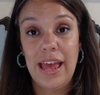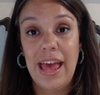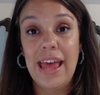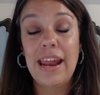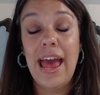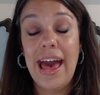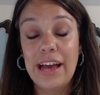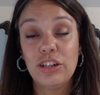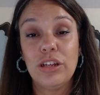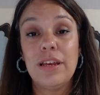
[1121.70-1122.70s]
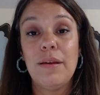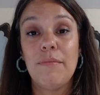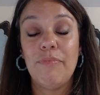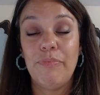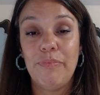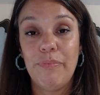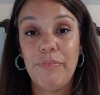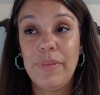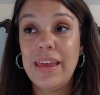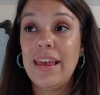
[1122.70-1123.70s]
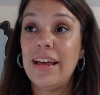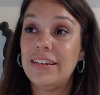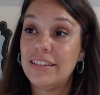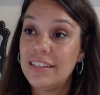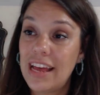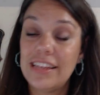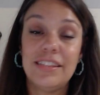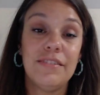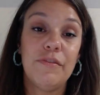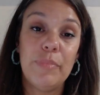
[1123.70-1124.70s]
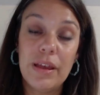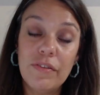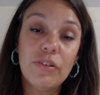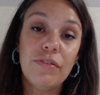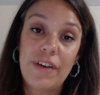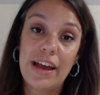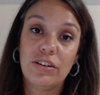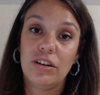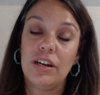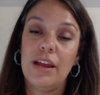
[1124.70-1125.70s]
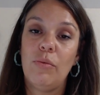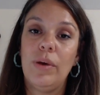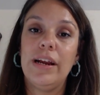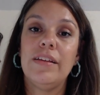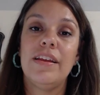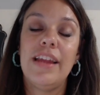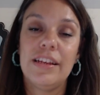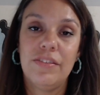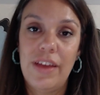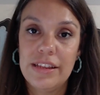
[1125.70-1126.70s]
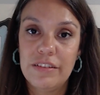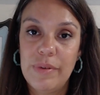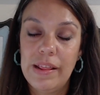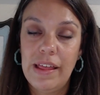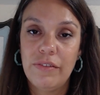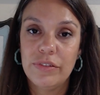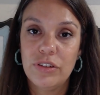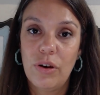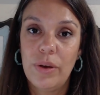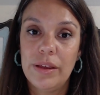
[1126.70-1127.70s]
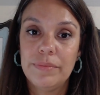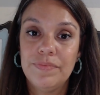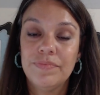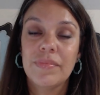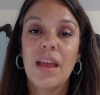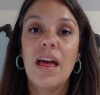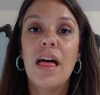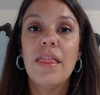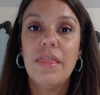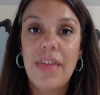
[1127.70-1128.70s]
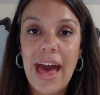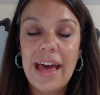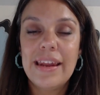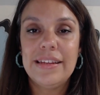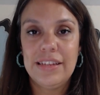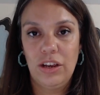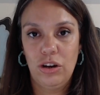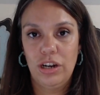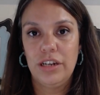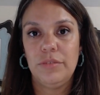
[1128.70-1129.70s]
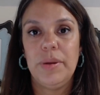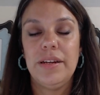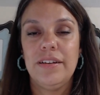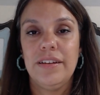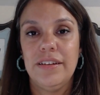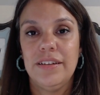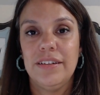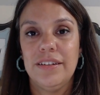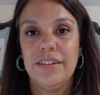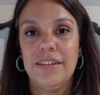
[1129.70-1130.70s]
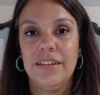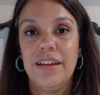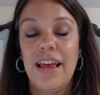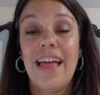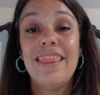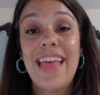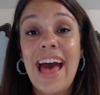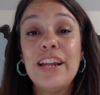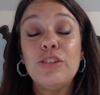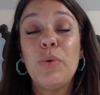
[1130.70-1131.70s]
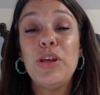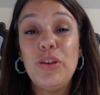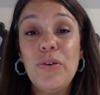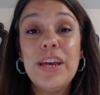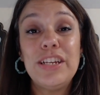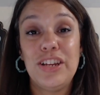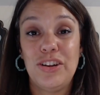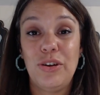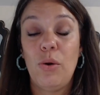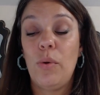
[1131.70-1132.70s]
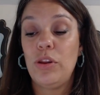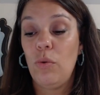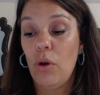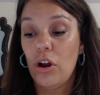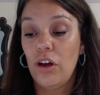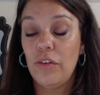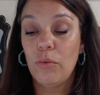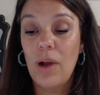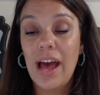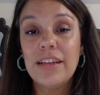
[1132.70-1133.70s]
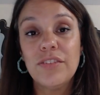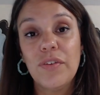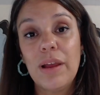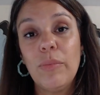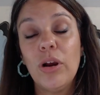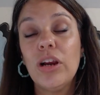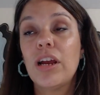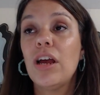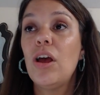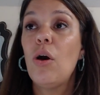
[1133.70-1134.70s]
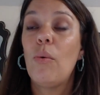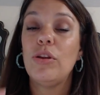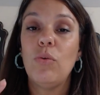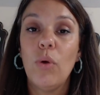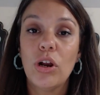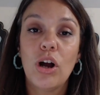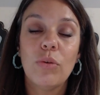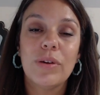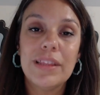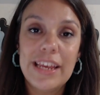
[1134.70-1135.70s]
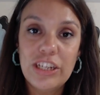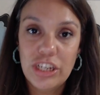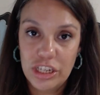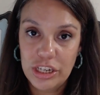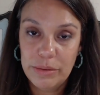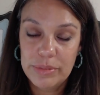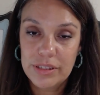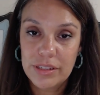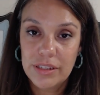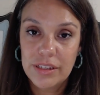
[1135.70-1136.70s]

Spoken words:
and actually be a decisive, pivotal factor in where the next phase of my life was going. That is encouragement. And that is what you get to do when you work on the R.I.S.E framework, when you work on relationships.